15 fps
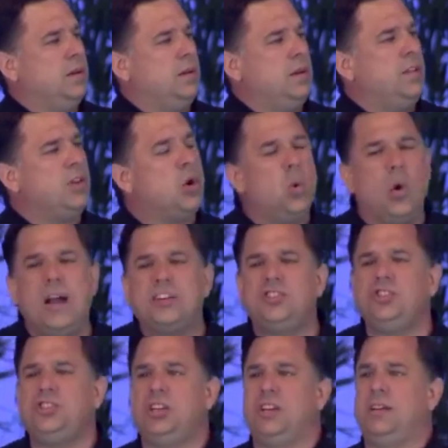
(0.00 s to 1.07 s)
Now, the
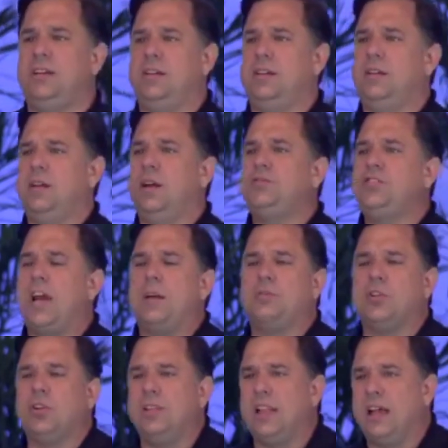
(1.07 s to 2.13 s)
question of
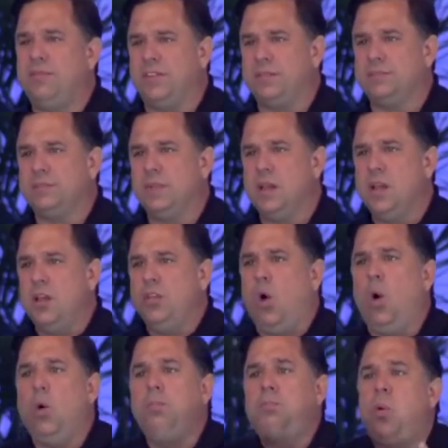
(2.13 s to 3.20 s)
chapter 11, the
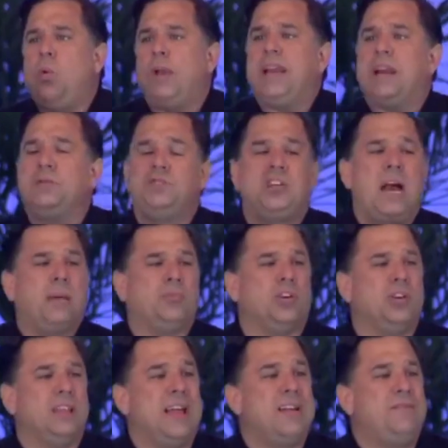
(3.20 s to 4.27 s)
whole point of chapter
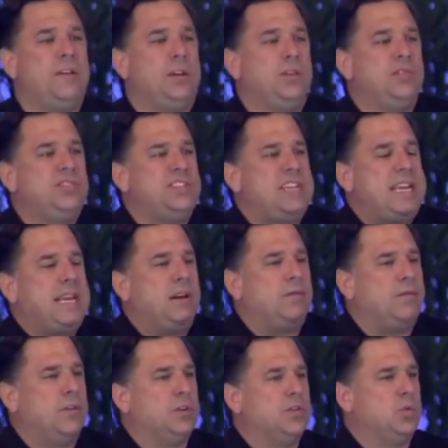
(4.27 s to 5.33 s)
11, you see in
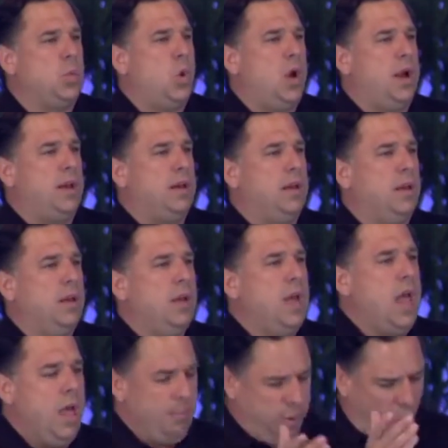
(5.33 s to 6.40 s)
verse 1.
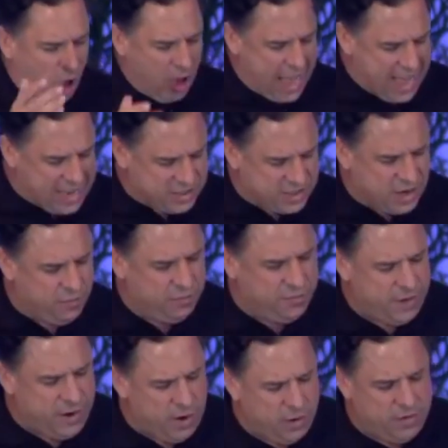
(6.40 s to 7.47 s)
And Paul asks a
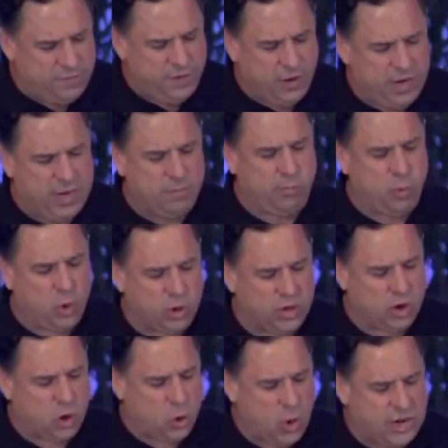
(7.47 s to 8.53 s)
very, very
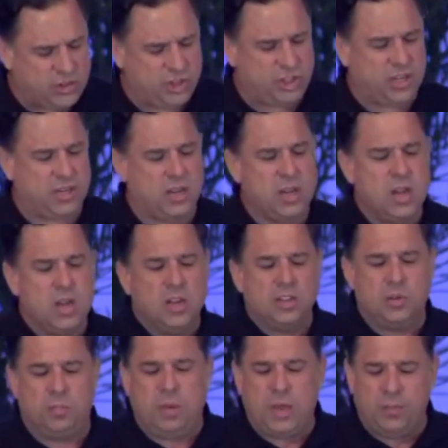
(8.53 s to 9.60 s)
important question
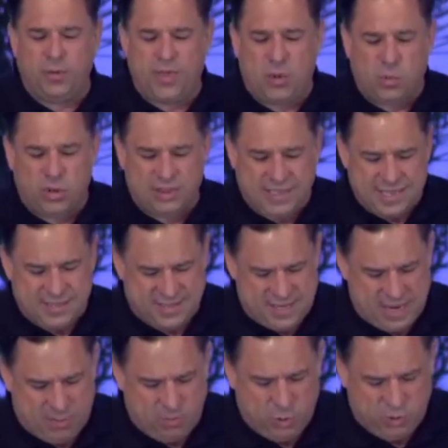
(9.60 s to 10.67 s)
to people that were
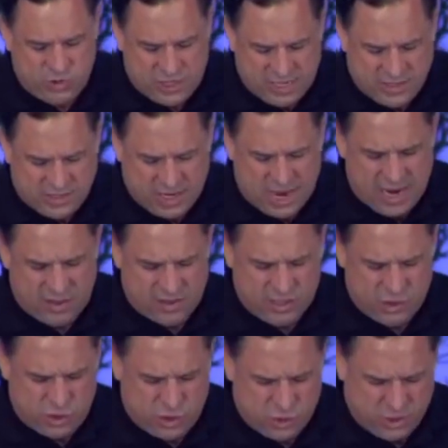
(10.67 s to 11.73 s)
listening, both Gentile
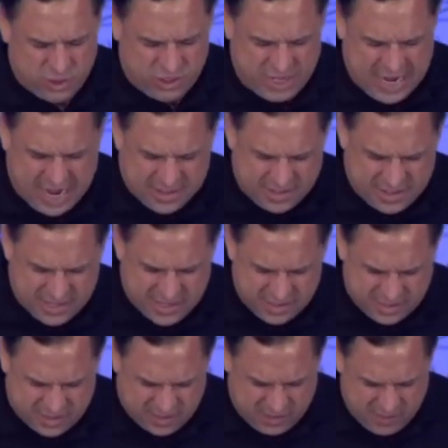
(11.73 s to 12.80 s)
and Jewish. He asked this.